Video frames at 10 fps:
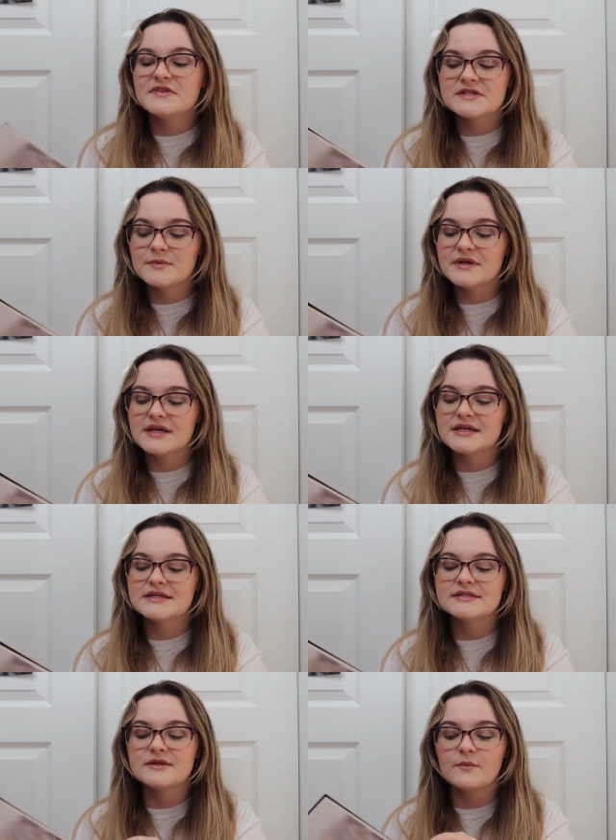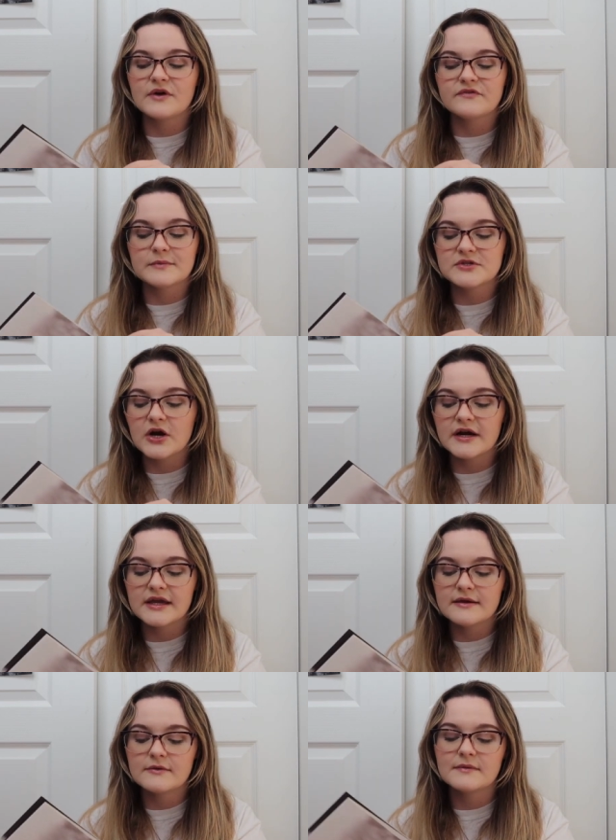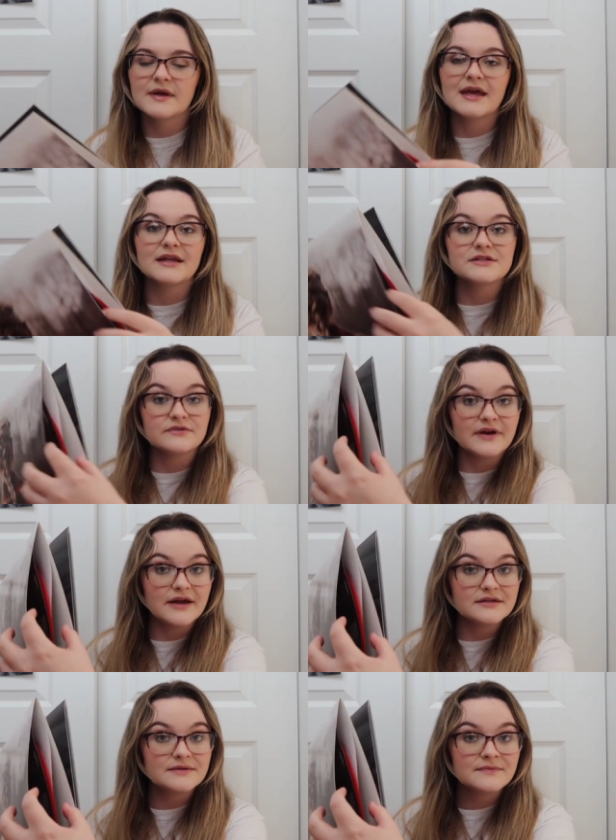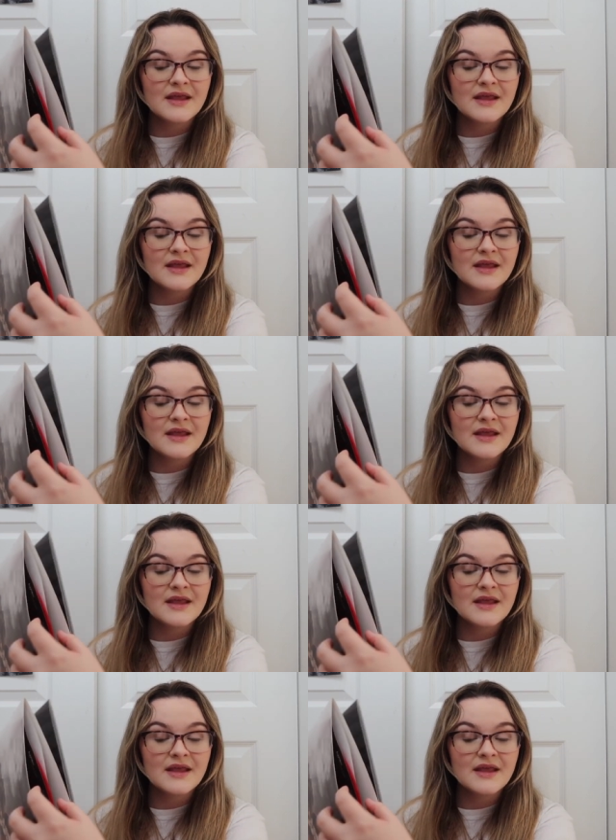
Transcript: this one is the one from Target and it's red.